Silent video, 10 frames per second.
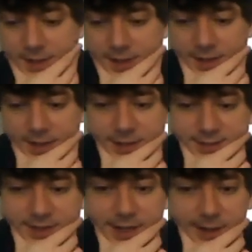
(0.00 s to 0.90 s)

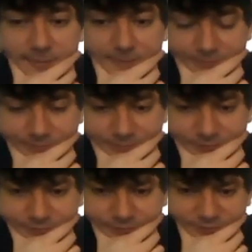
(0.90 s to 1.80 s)
And
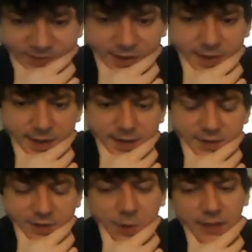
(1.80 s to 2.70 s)

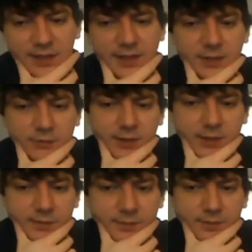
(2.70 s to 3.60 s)
the one thing that
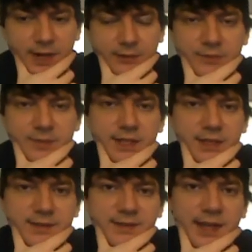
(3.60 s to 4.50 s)
really bothered me is